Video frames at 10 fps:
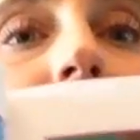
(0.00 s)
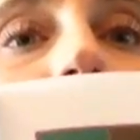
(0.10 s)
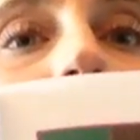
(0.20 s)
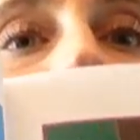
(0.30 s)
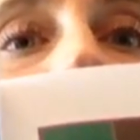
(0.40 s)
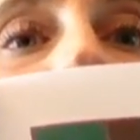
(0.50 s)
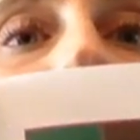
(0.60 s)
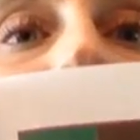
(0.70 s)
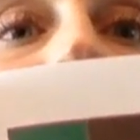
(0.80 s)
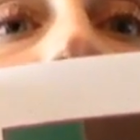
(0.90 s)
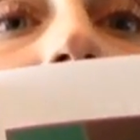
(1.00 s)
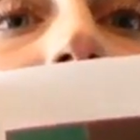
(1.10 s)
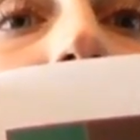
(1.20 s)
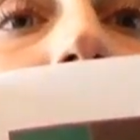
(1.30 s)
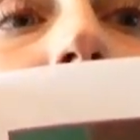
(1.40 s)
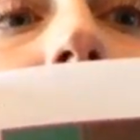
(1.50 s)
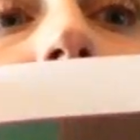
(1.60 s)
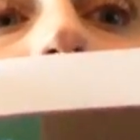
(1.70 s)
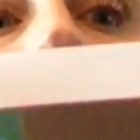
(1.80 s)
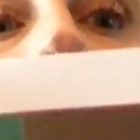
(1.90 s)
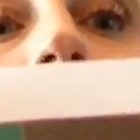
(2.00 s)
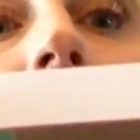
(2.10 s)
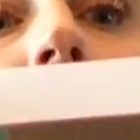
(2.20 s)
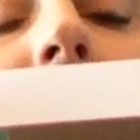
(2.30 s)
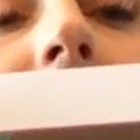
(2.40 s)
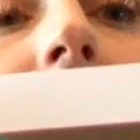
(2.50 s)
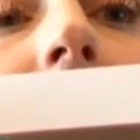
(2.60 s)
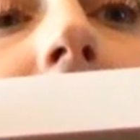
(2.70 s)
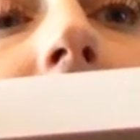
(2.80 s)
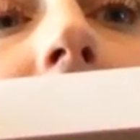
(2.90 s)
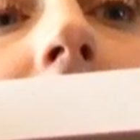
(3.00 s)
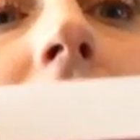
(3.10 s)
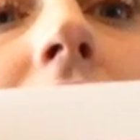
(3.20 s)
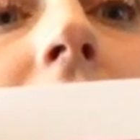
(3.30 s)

And there's his shadow over here.